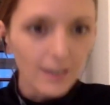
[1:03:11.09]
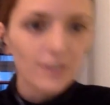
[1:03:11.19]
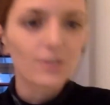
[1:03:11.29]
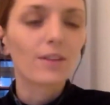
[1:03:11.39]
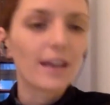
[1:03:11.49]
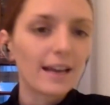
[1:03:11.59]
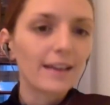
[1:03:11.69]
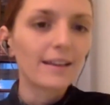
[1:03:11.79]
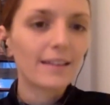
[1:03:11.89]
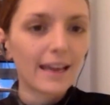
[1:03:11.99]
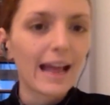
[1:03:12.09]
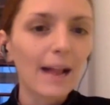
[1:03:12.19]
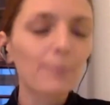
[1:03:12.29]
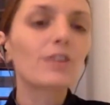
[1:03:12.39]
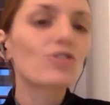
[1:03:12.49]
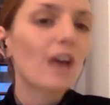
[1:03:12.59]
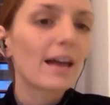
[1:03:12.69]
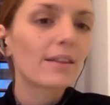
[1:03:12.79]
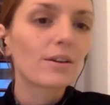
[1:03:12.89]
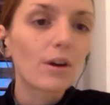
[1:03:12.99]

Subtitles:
So they help each other.